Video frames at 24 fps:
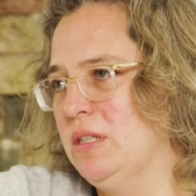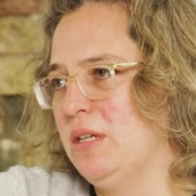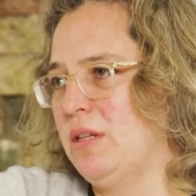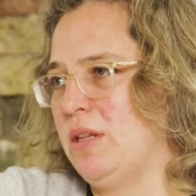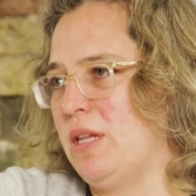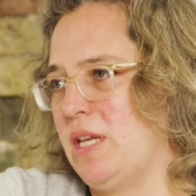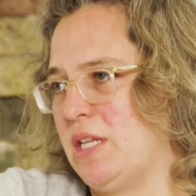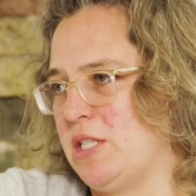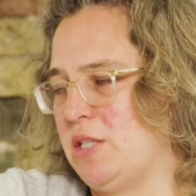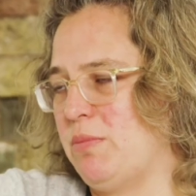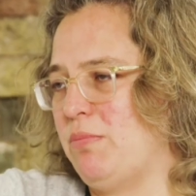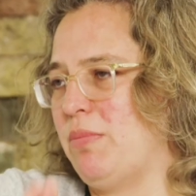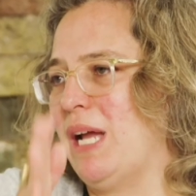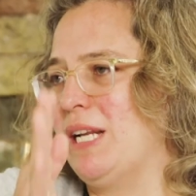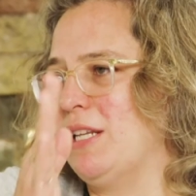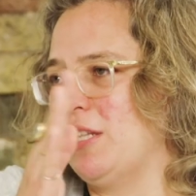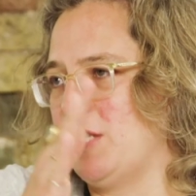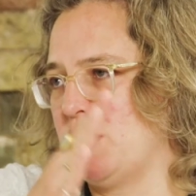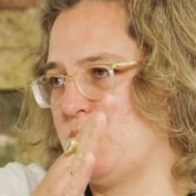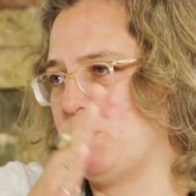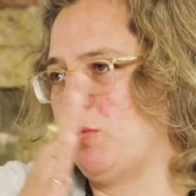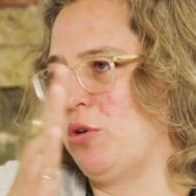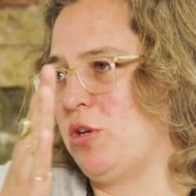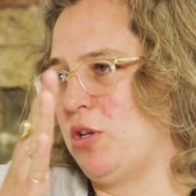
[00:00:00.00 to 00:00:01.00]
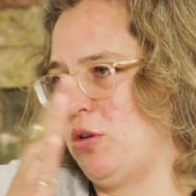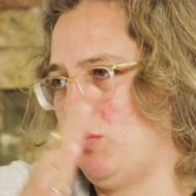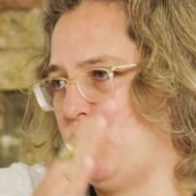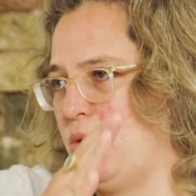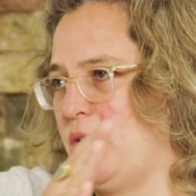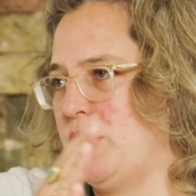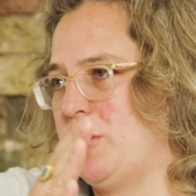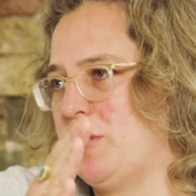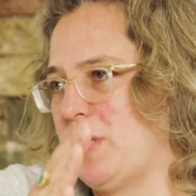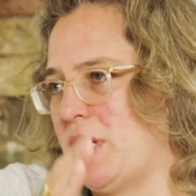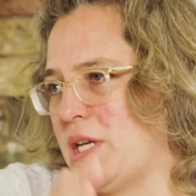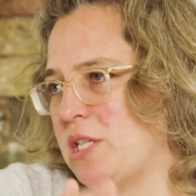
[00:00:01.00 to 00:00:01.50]
there's a balance point at
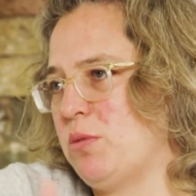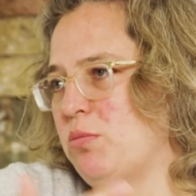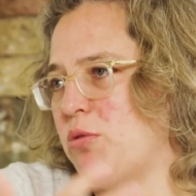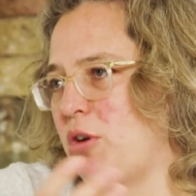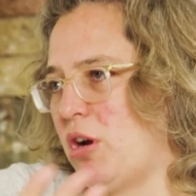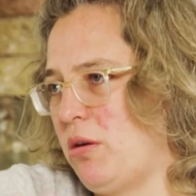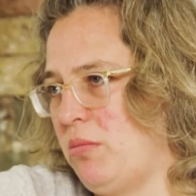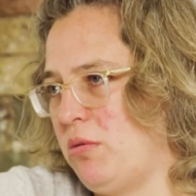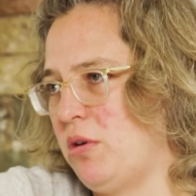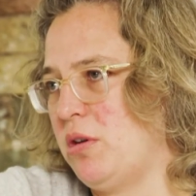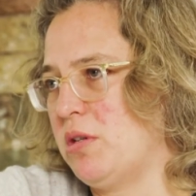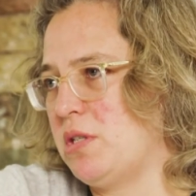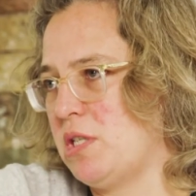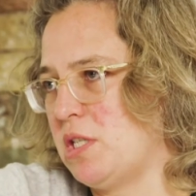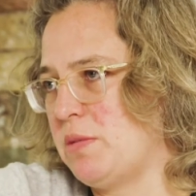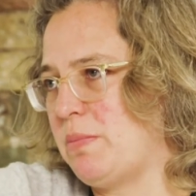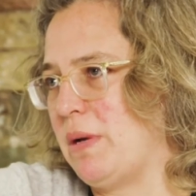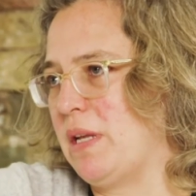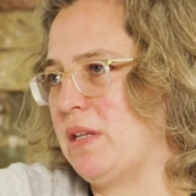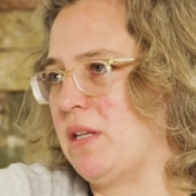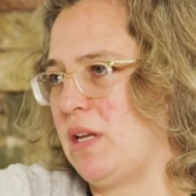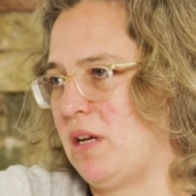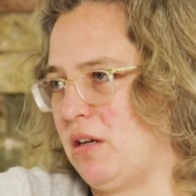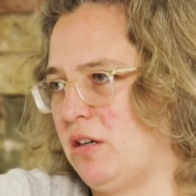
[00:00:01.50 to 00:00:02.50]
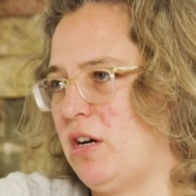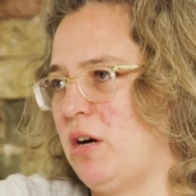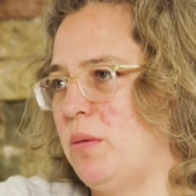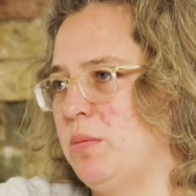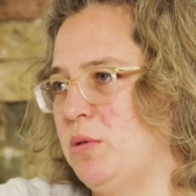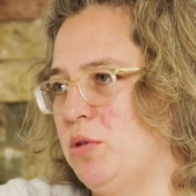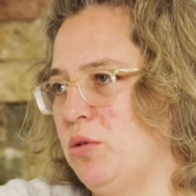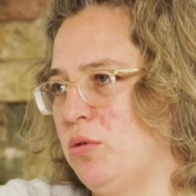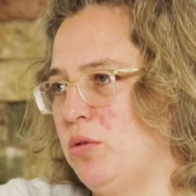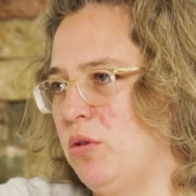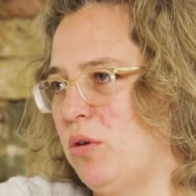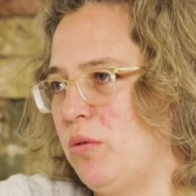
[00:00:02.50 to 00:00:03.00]
which that's appropriate to spend that
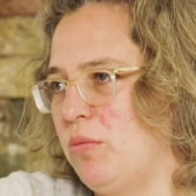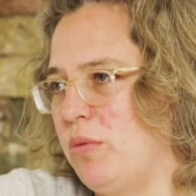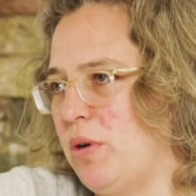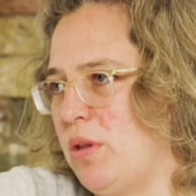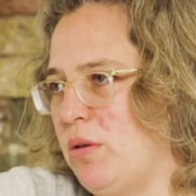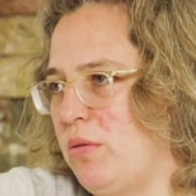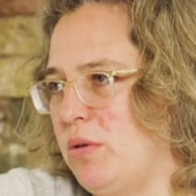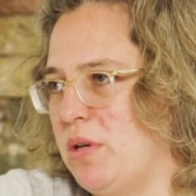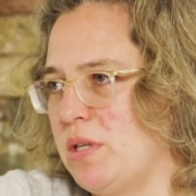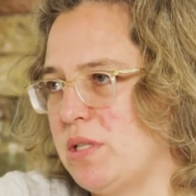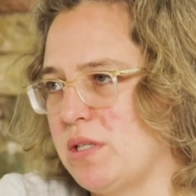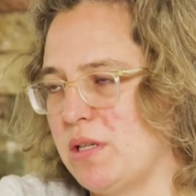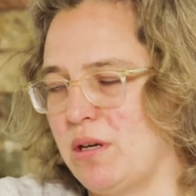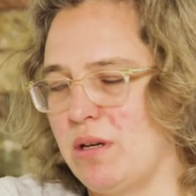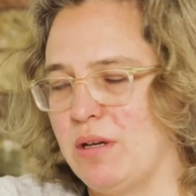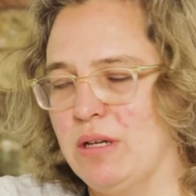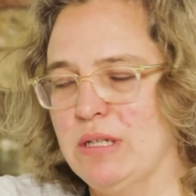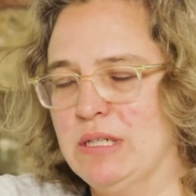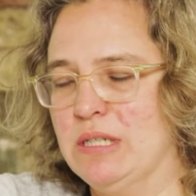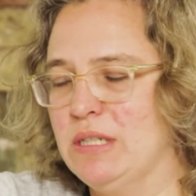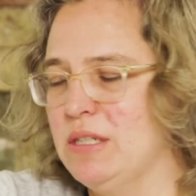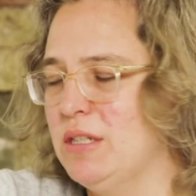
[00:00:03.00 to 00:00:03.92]
carbon or not, whether it's a